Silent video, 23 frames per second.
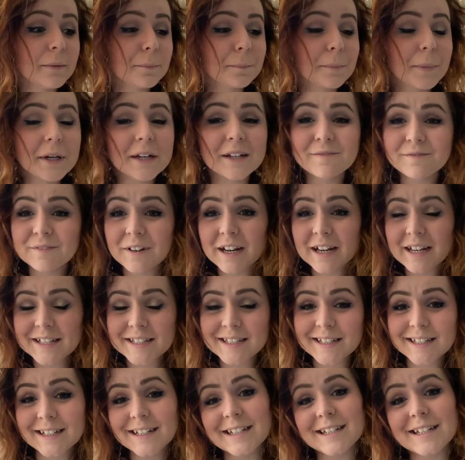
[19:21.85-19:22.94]
but I'm very
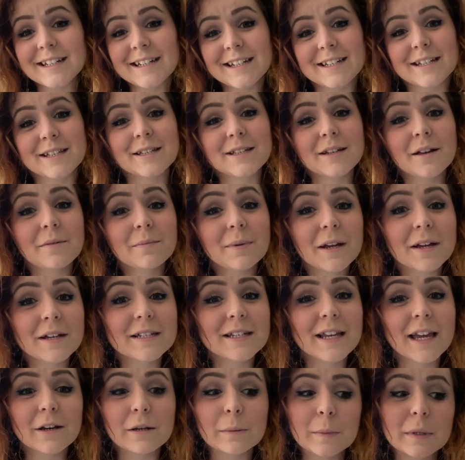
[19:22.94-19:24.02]
excited, so I'm going to
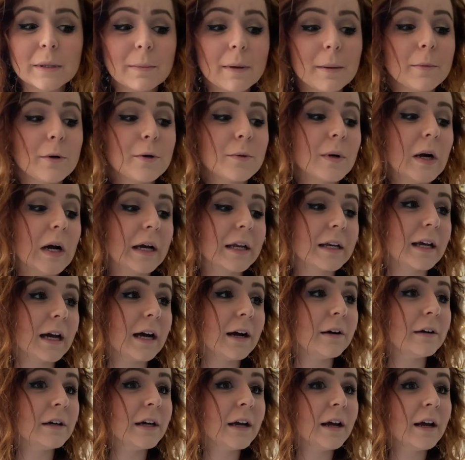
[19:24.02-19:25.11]
get on with a bit more work now